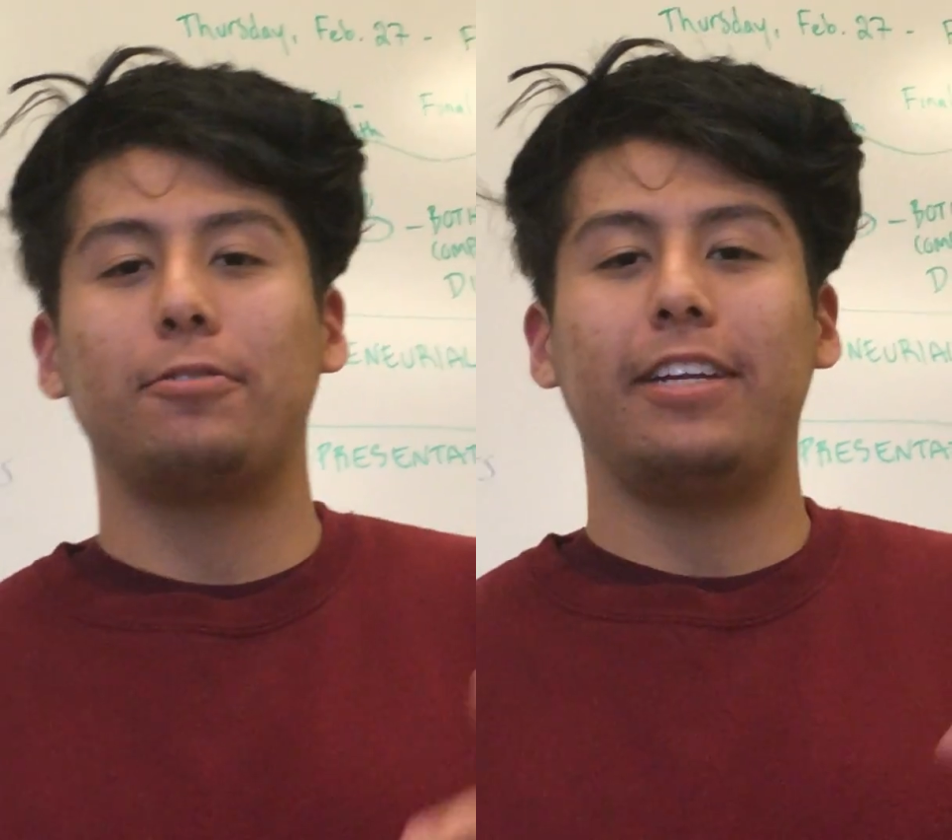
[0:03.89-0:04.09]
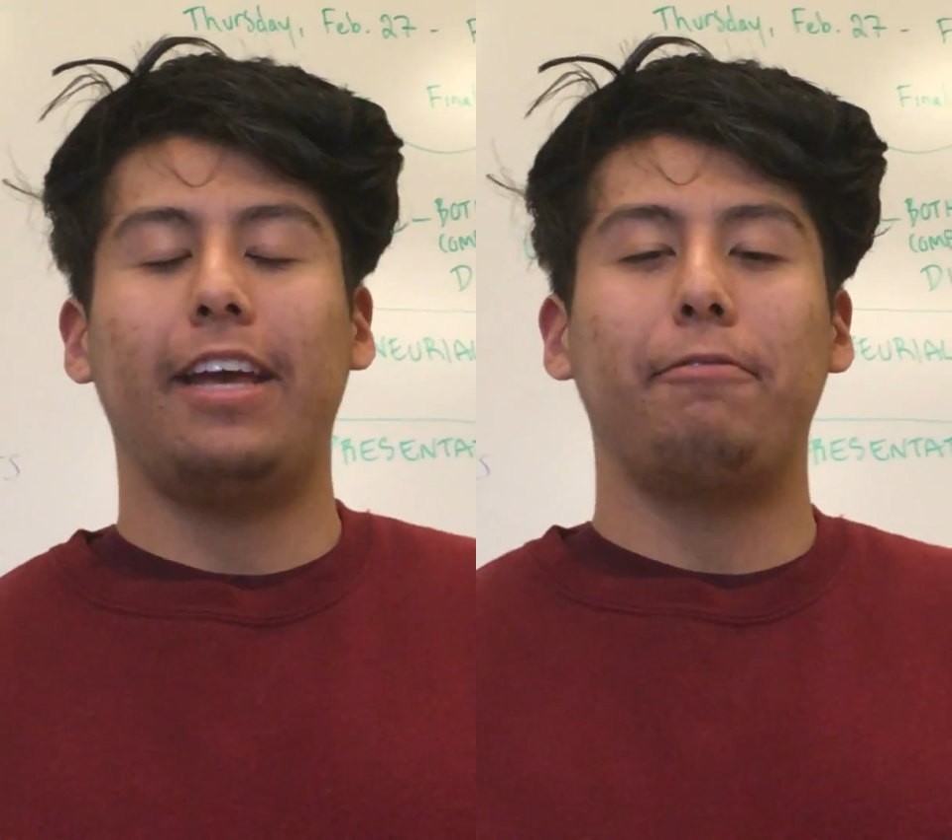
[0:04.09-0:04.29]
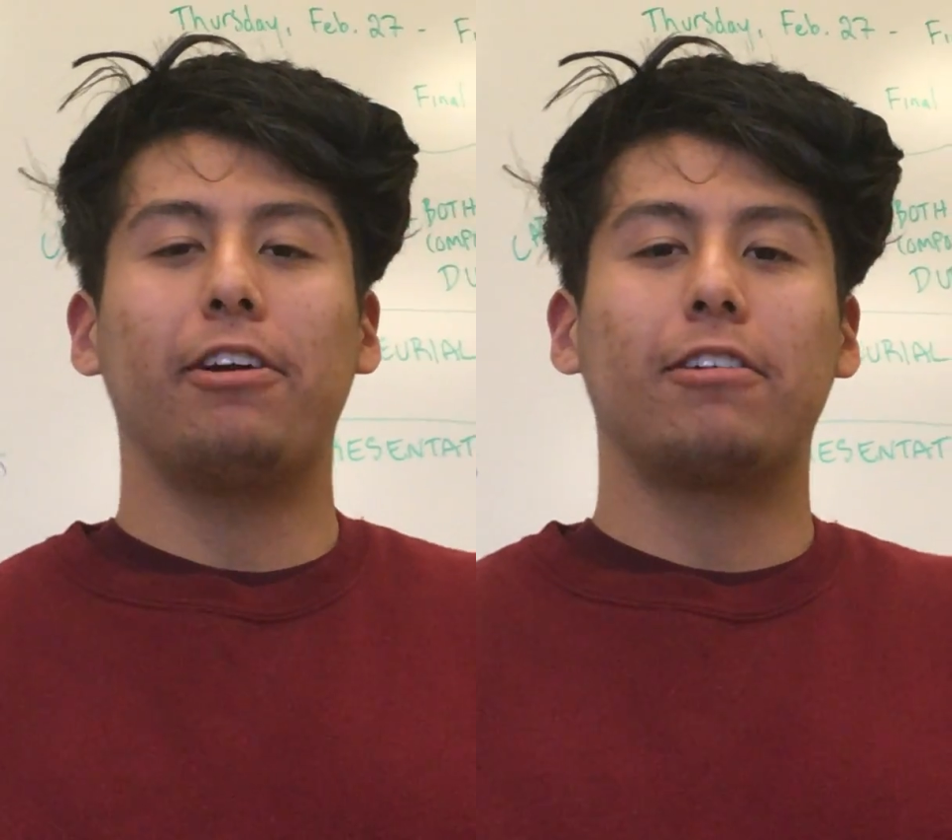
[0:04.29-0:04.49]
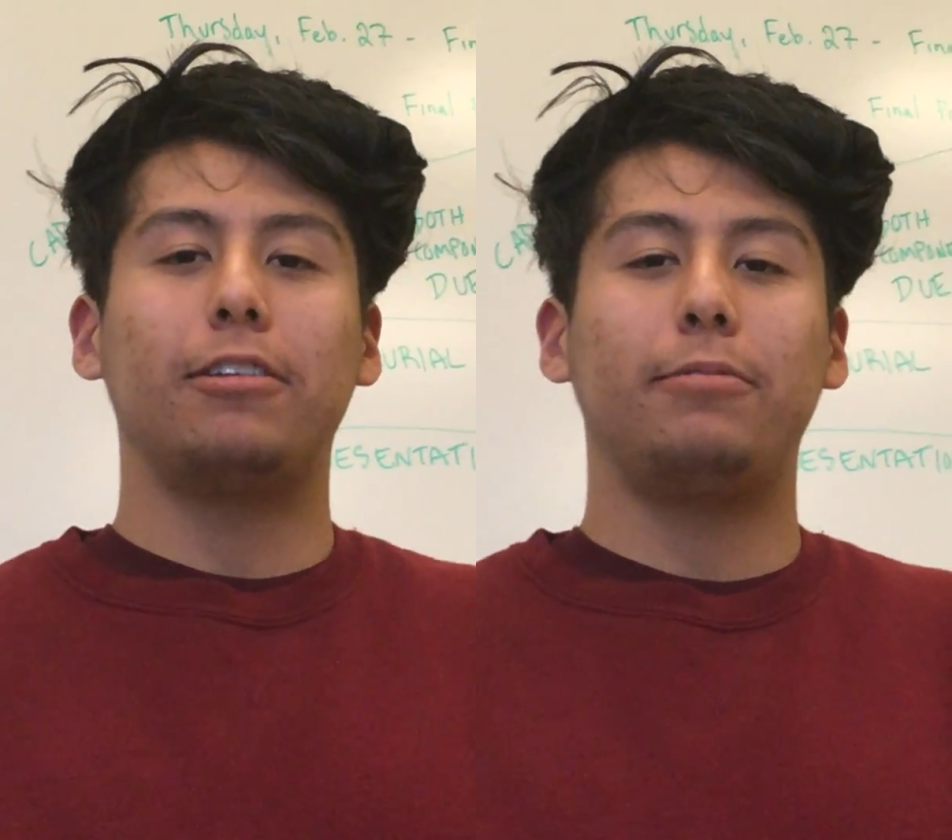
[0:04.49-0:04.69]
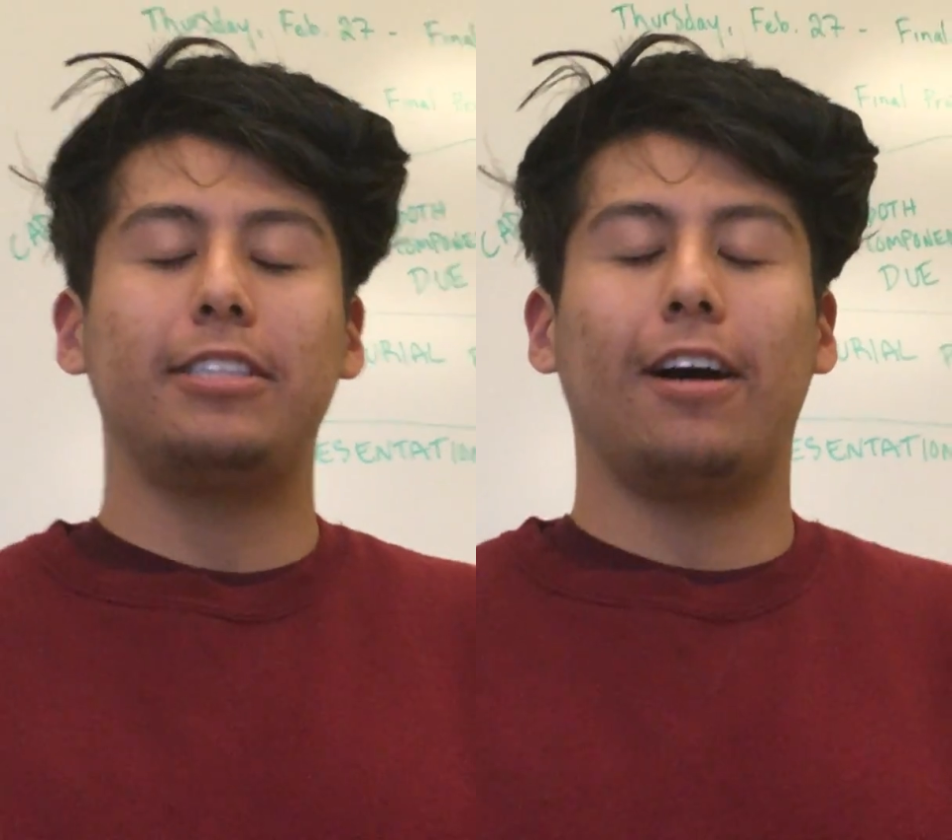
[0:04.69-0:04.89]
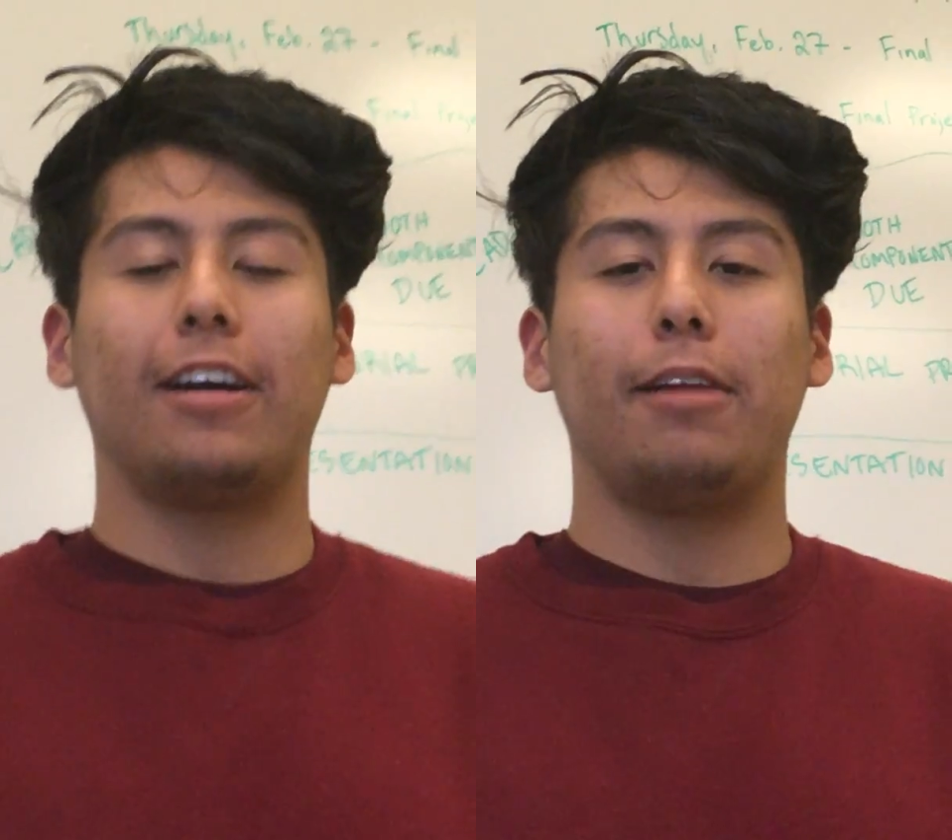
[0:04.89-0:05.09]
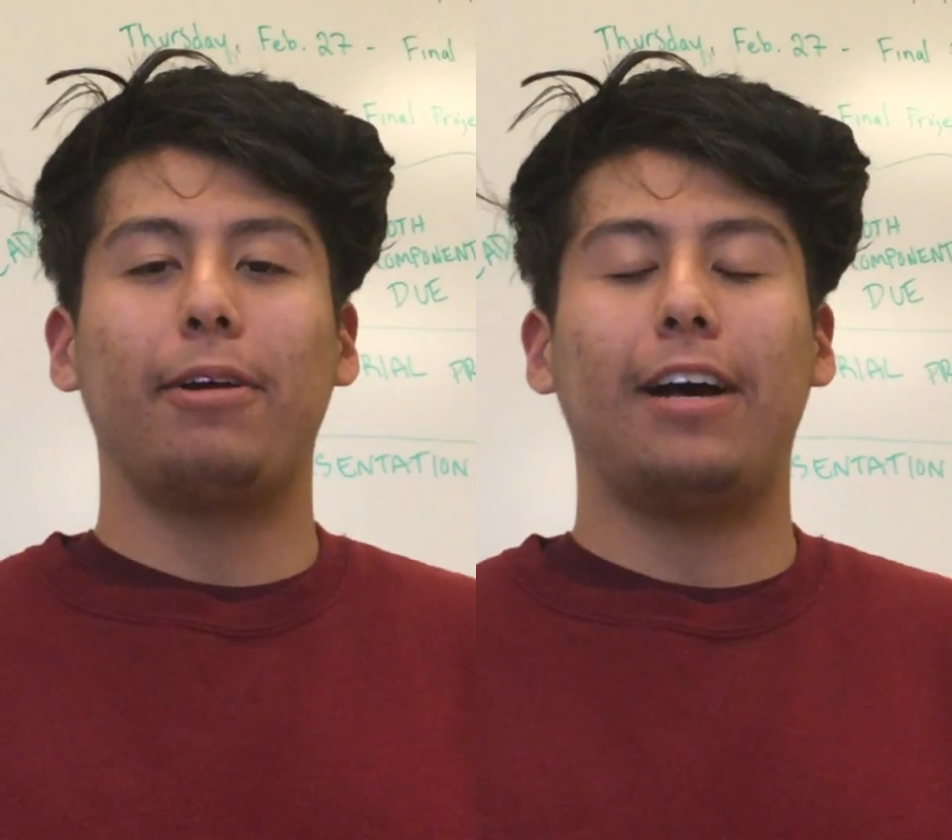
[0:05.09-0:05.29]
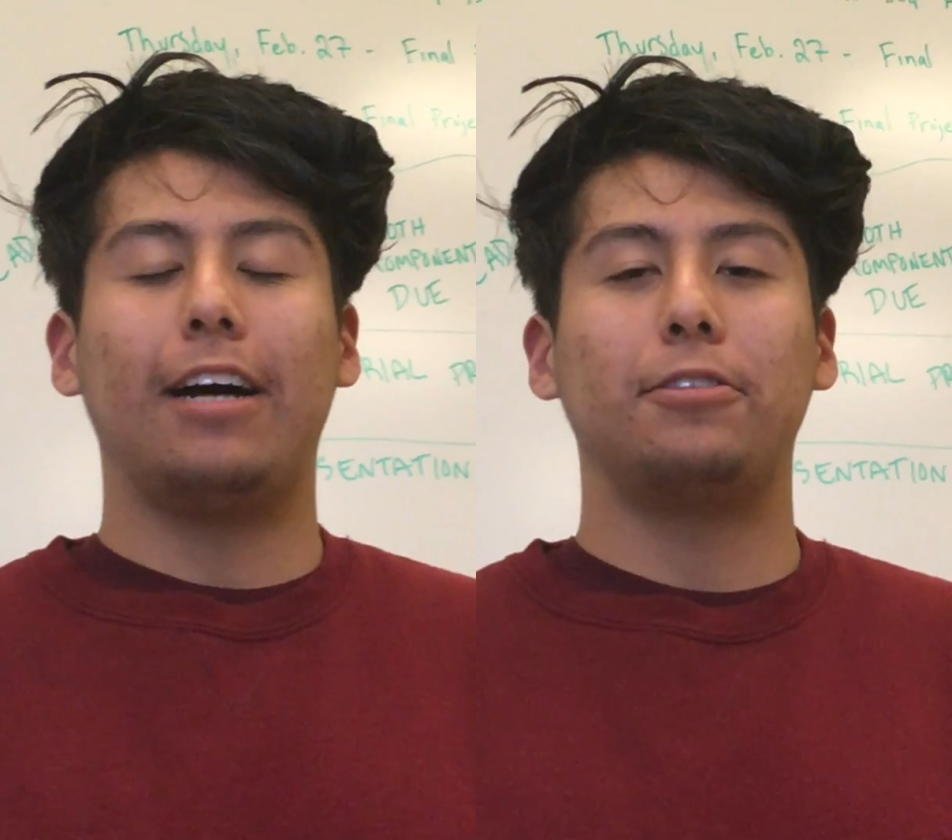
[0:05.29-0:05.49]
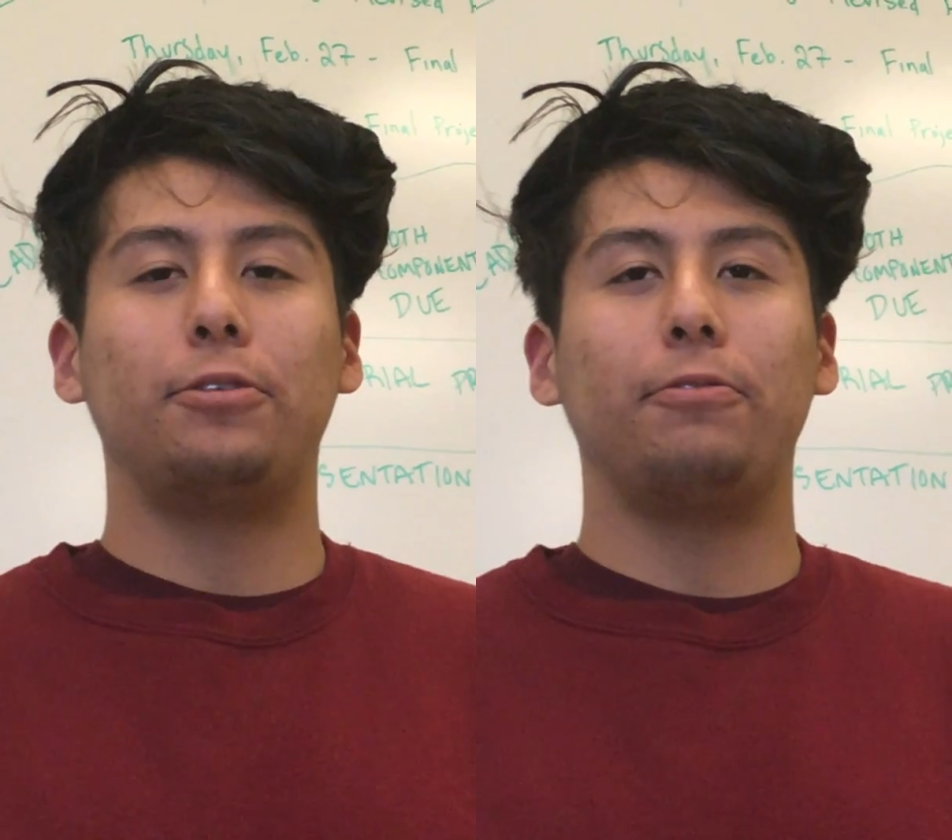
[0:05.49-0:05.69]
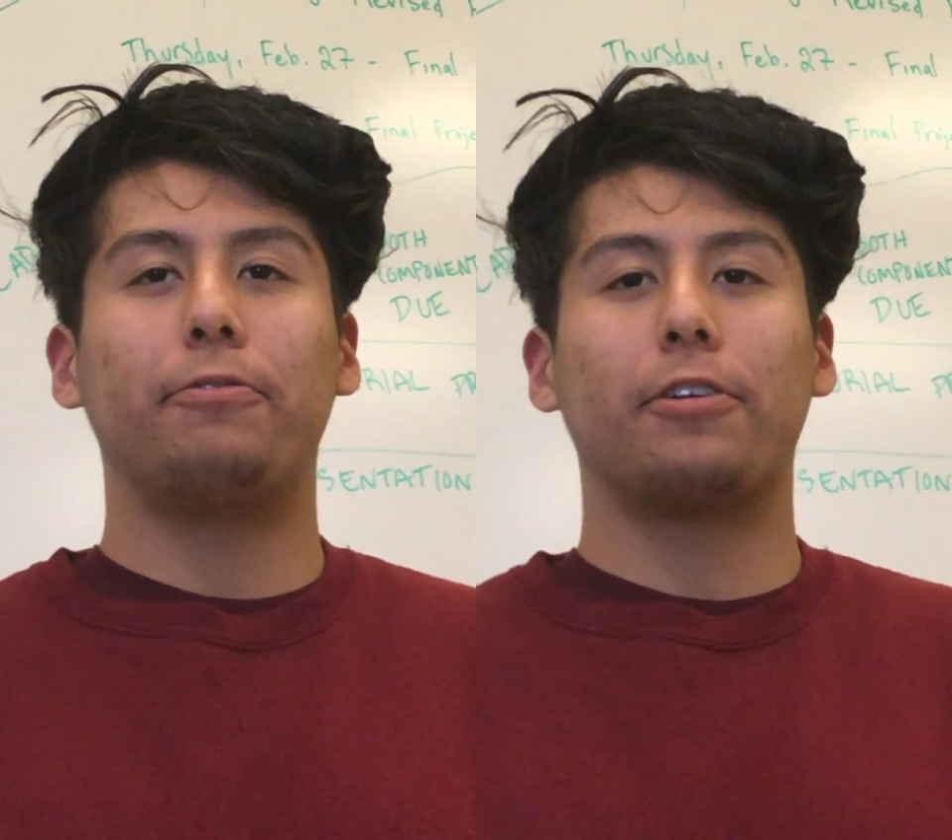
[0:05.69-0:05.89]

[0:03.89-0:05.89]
So today we are going to be talking about how to